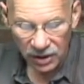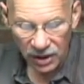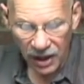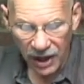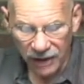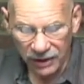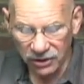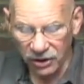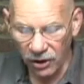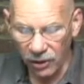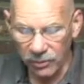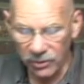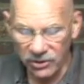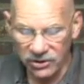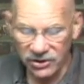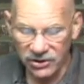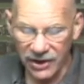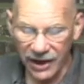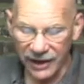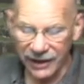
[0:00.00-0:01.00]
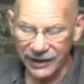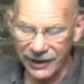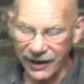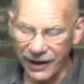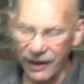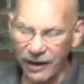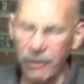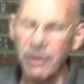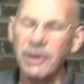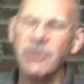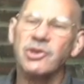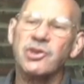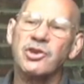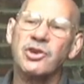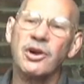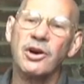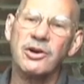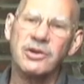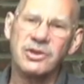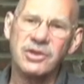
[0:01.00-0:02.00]
October 2nd, Eric
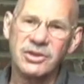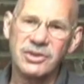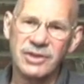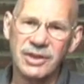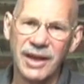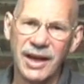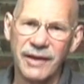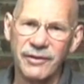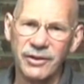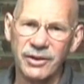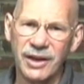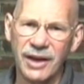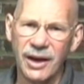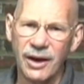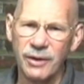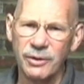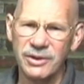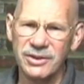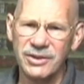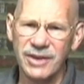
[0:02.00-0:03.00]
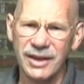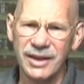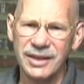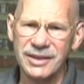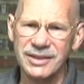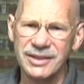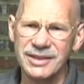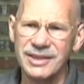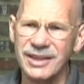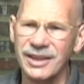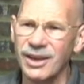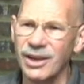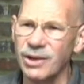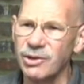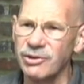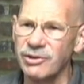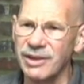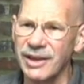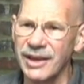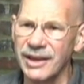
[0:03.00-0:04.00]
Church is live at Coyotes. I guess he's a
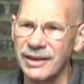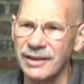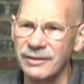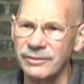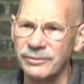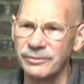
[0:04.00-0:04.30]
country guy.